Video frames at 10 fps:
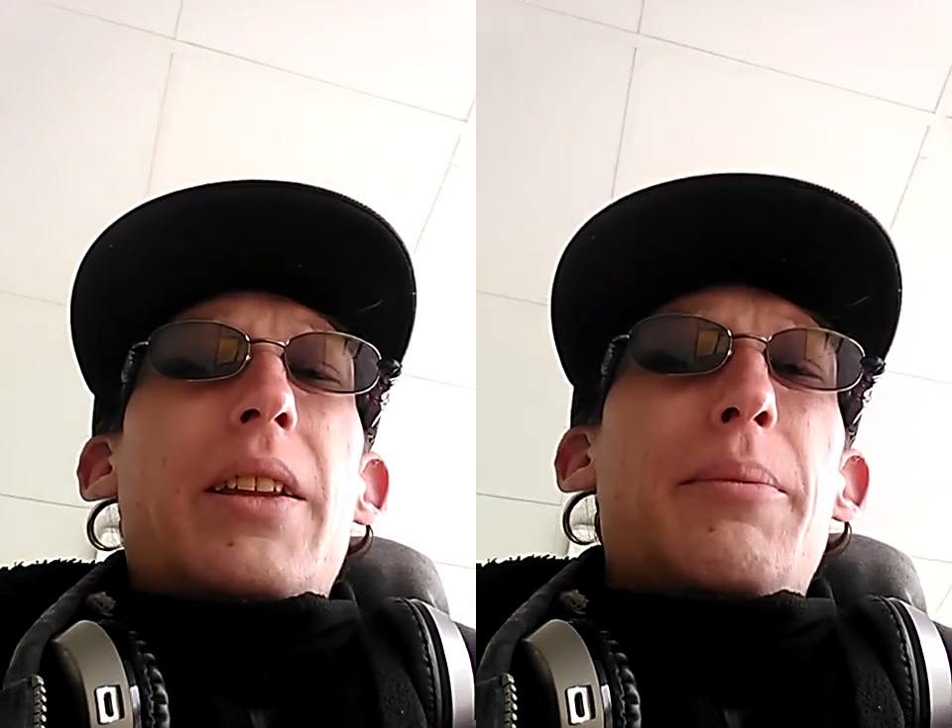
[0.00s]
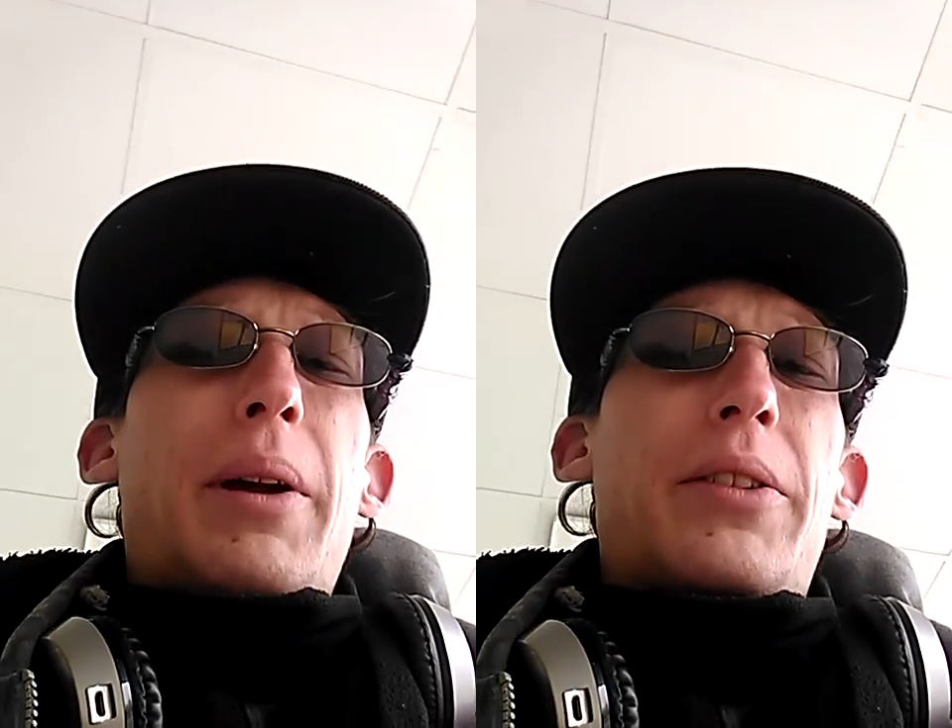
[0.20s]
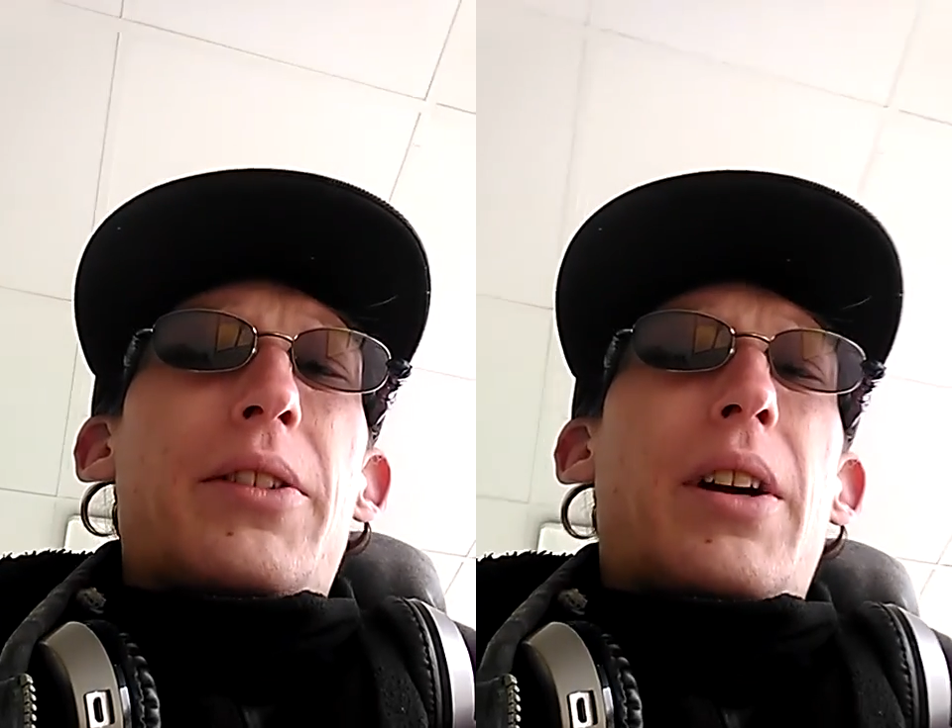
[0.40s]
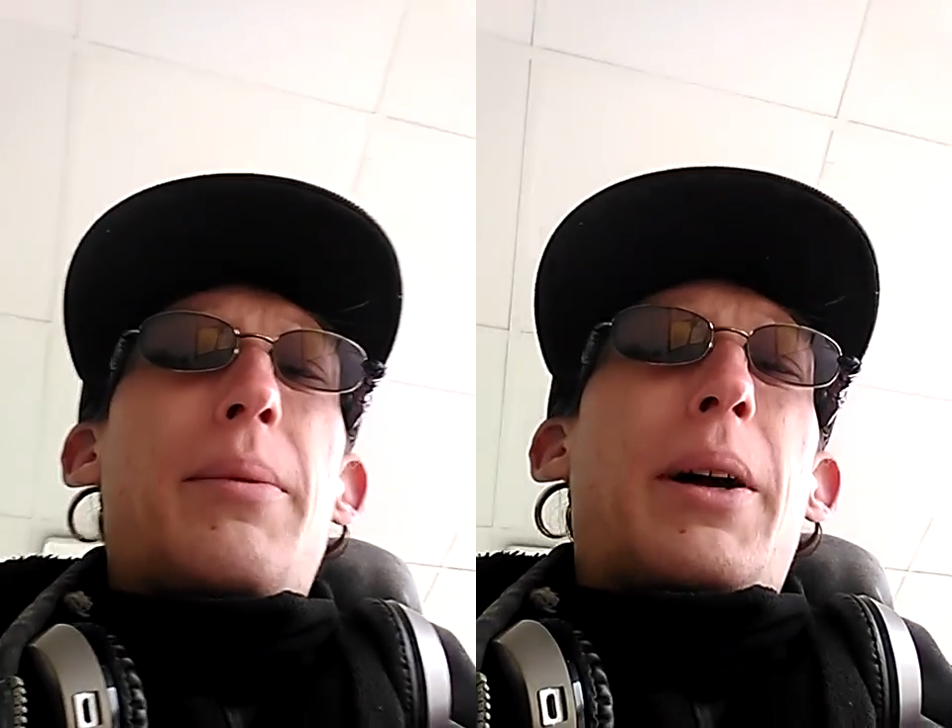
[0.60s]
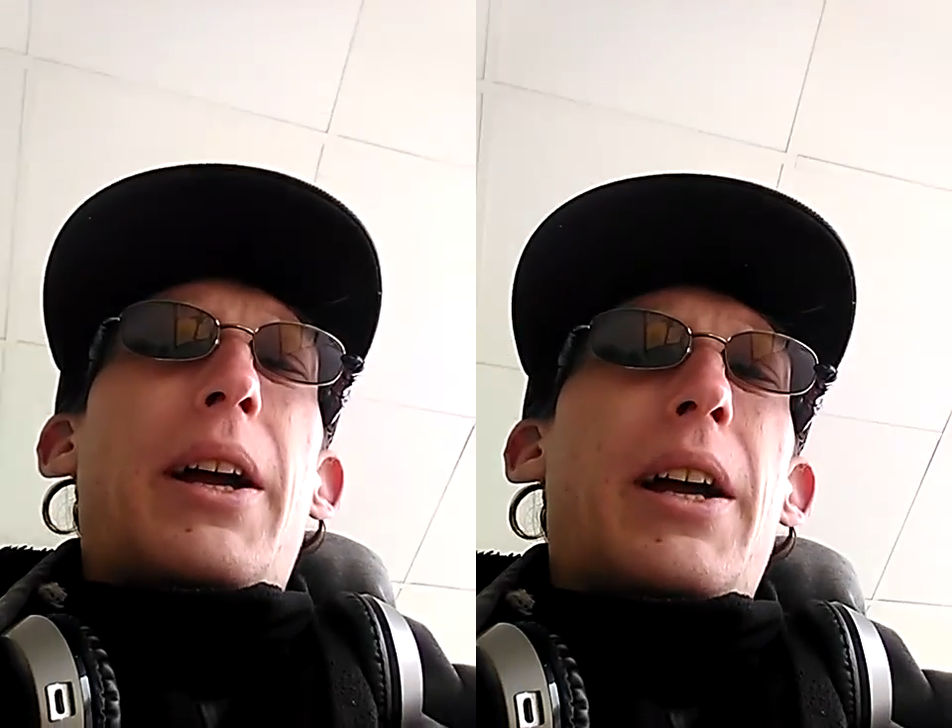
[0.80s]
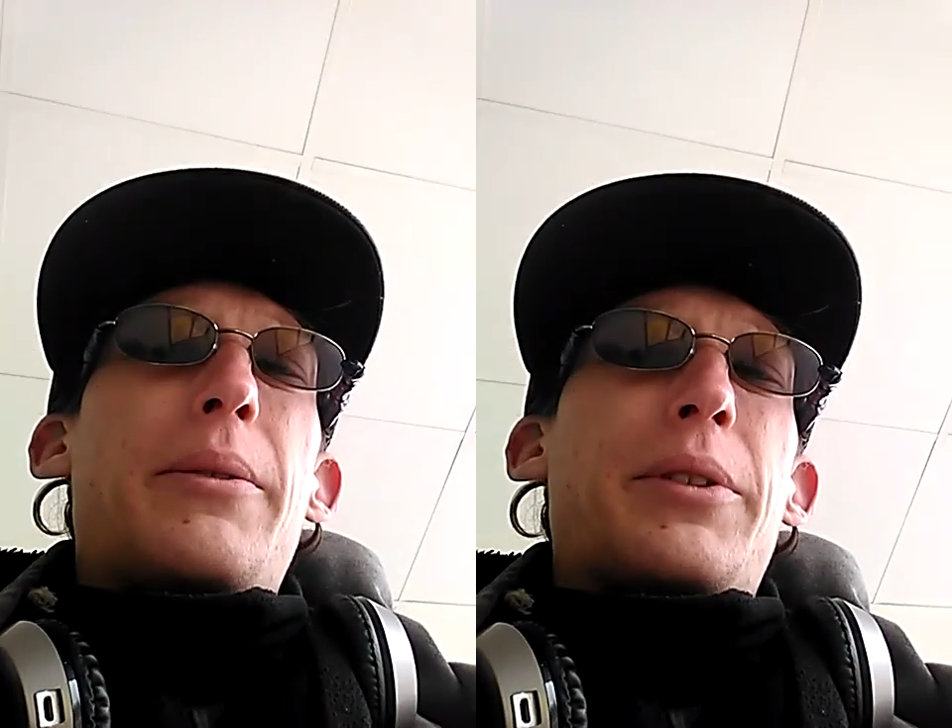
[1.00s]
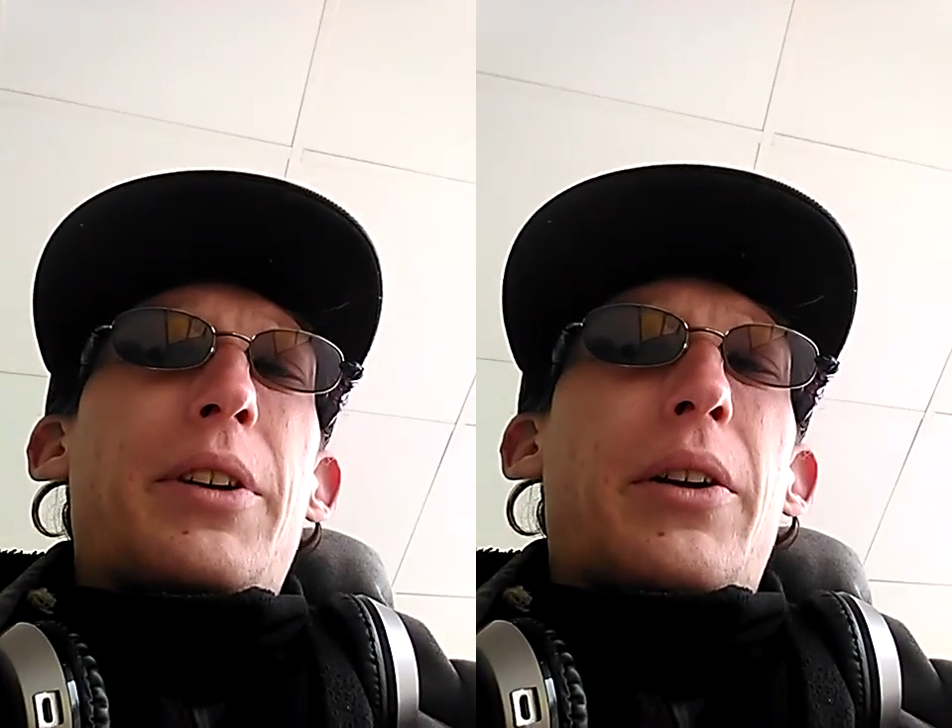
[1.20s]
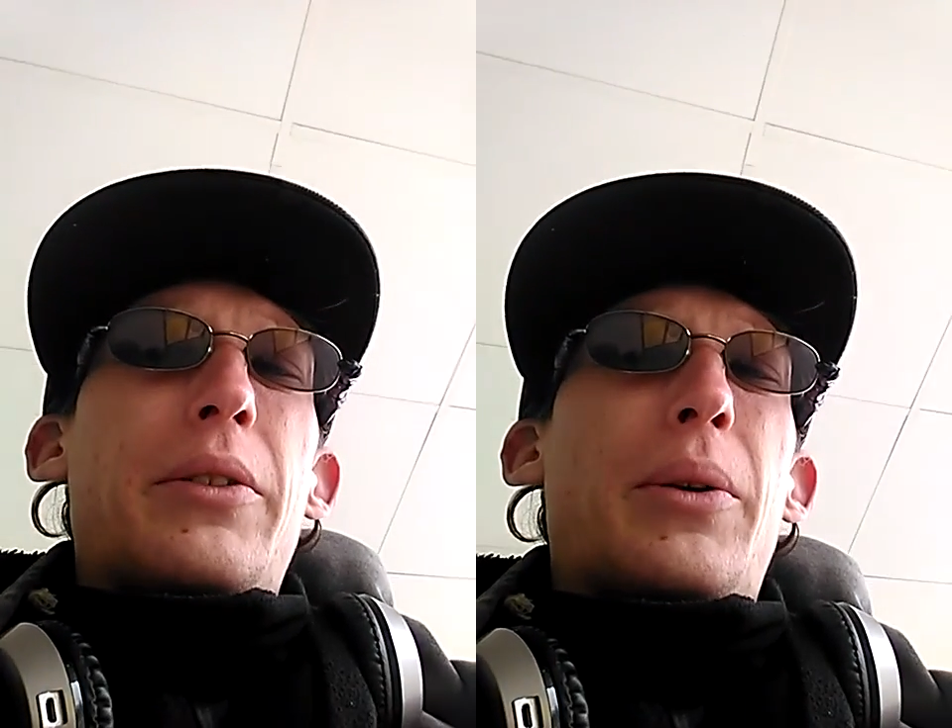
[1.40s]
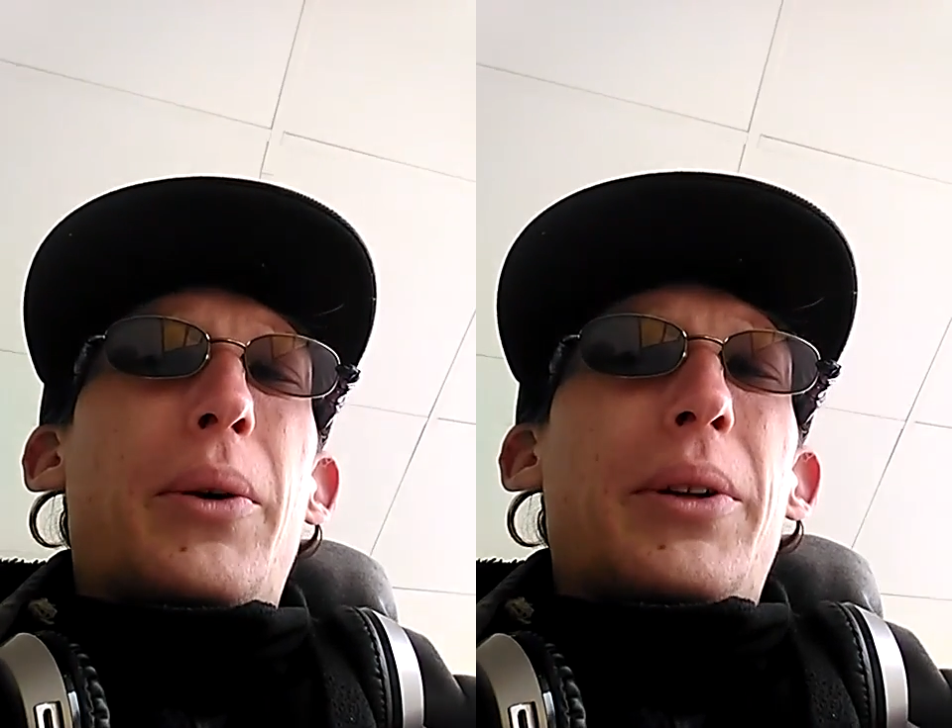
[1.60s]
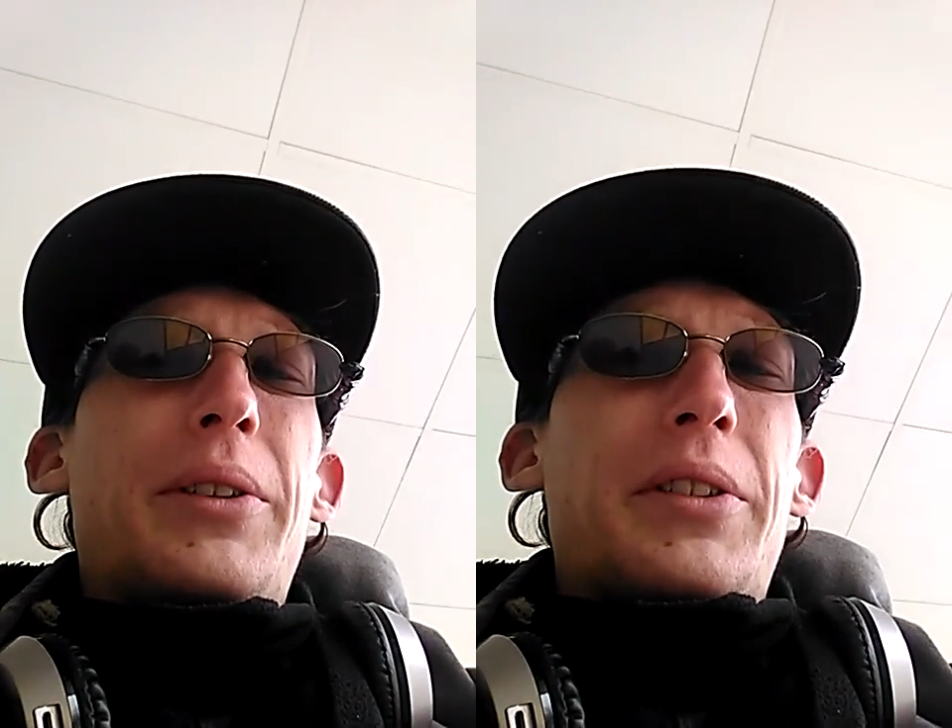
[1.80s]
The best job I had was down in New
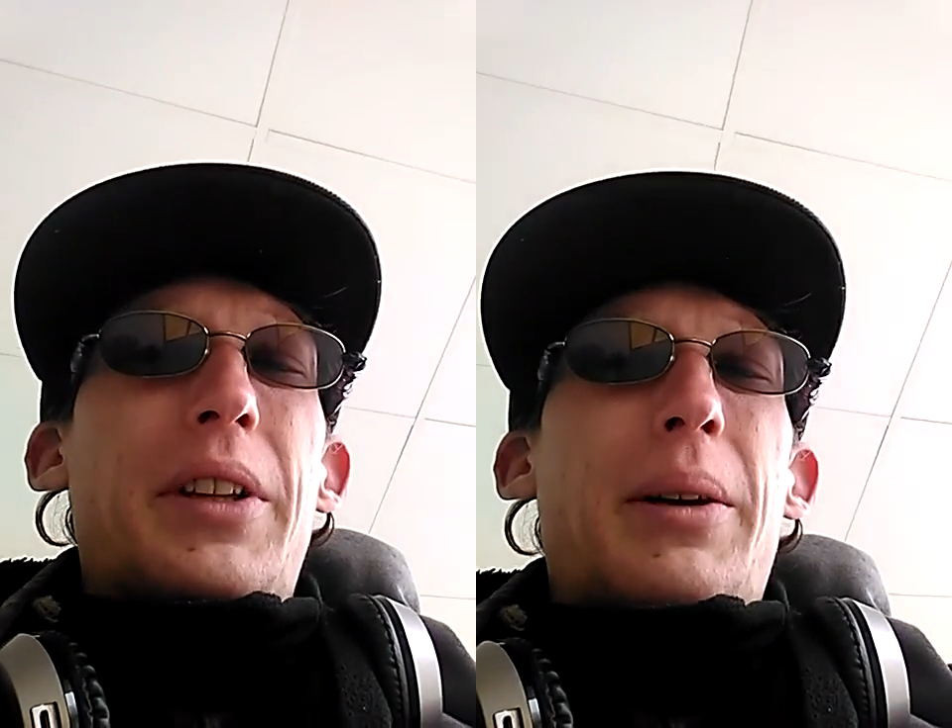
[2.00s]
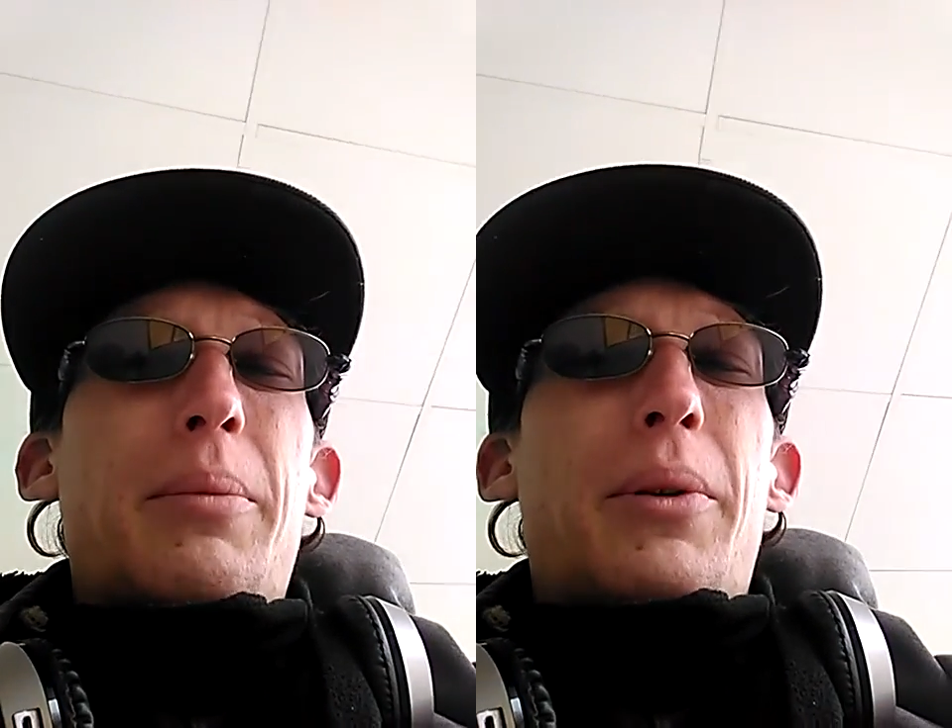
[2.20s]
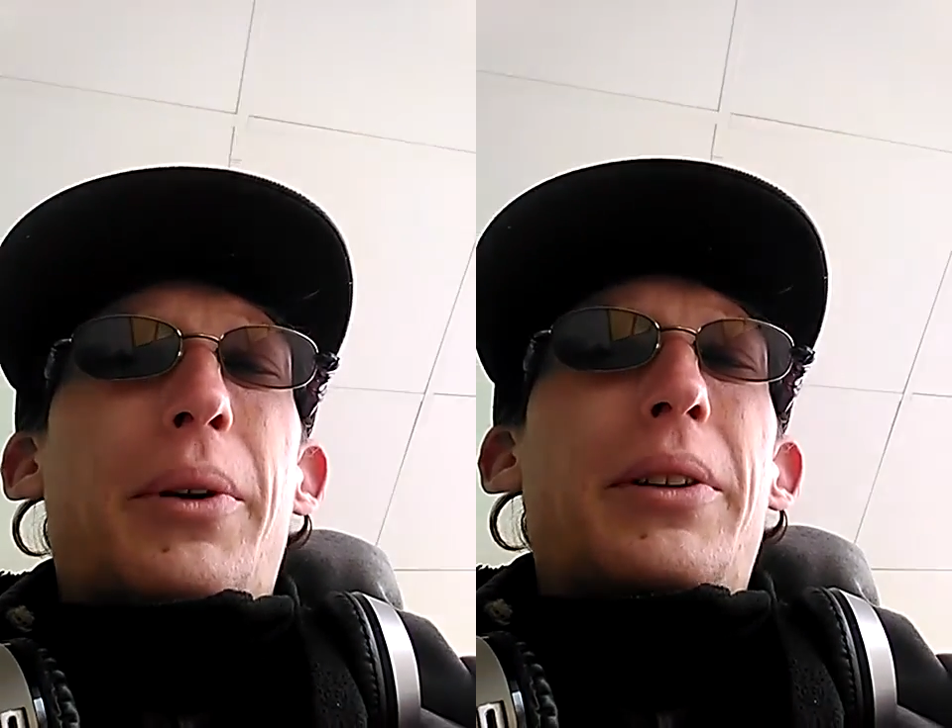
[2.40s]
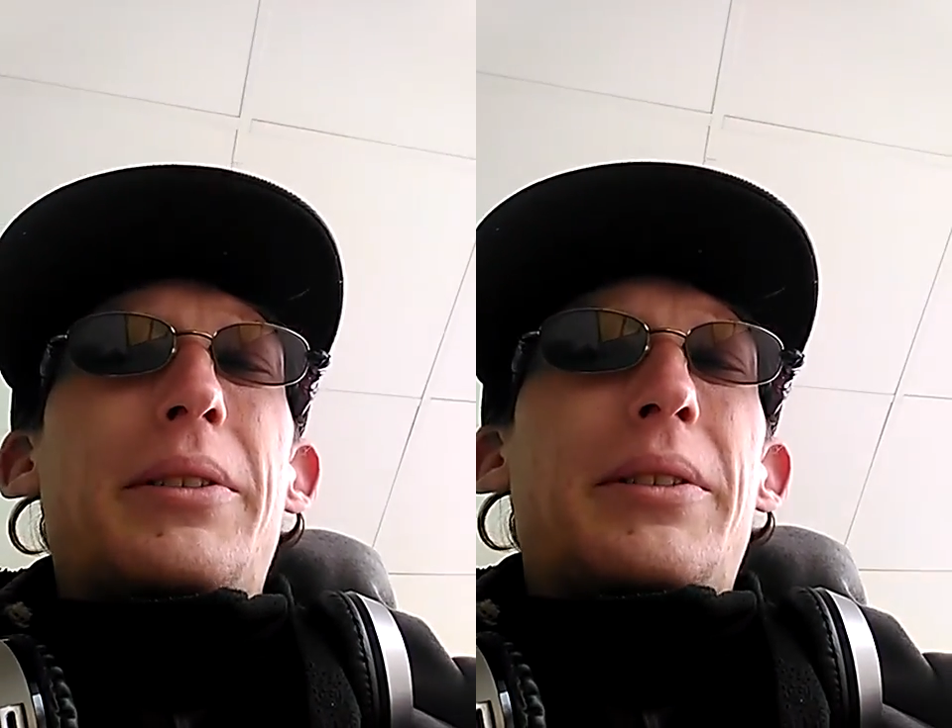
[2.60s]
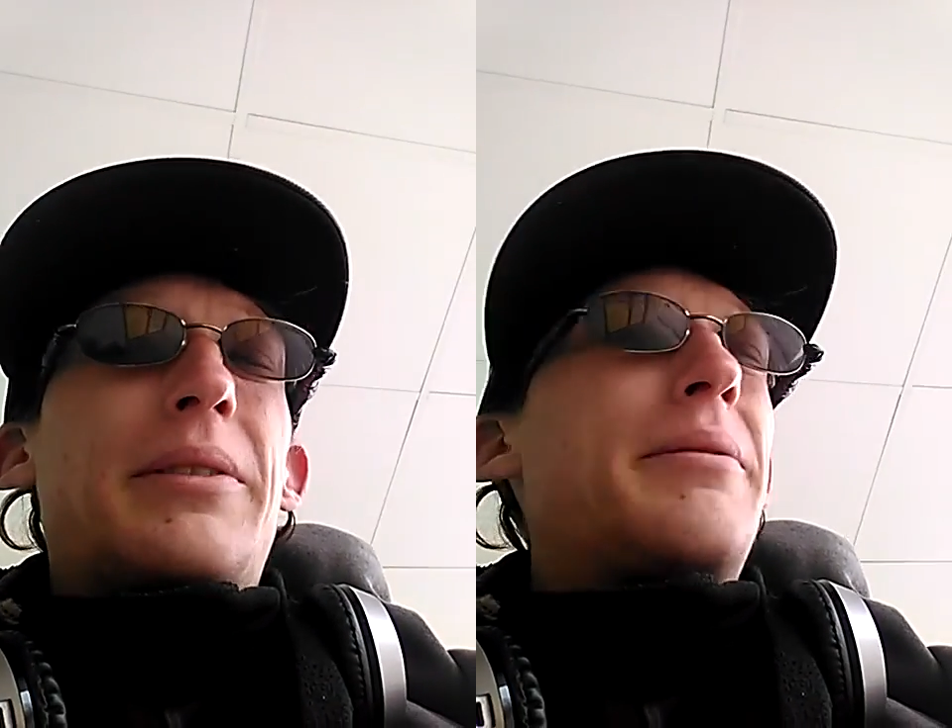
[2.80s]
Orleans at that point.